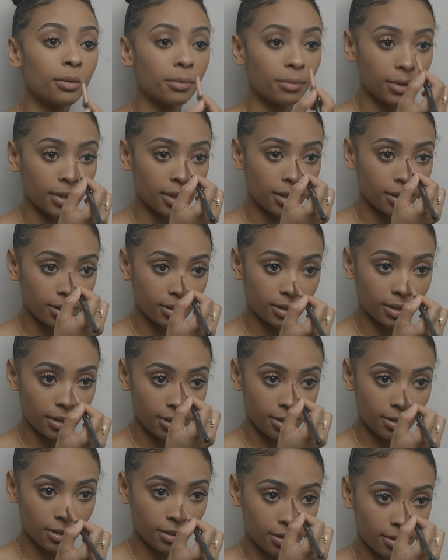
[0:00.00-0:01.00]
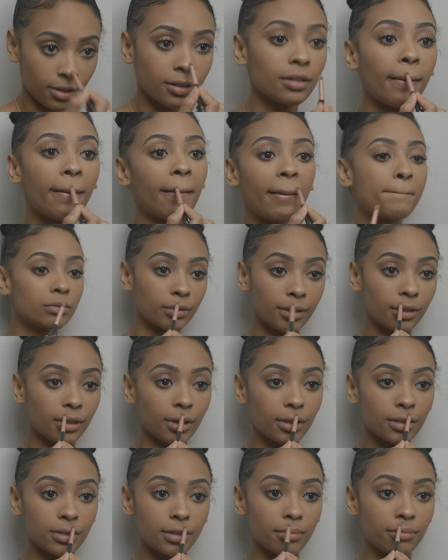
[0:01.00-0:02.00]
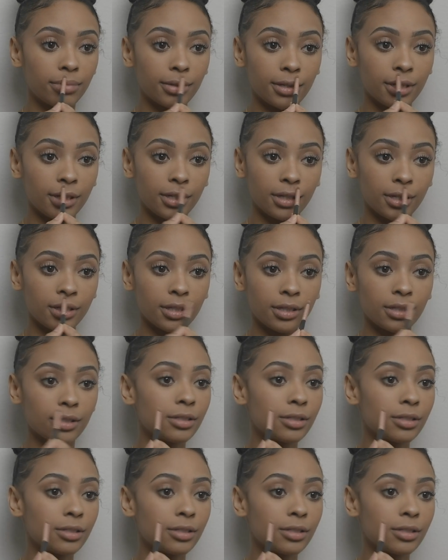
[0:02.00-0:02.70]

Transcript: right there. Just a bridge.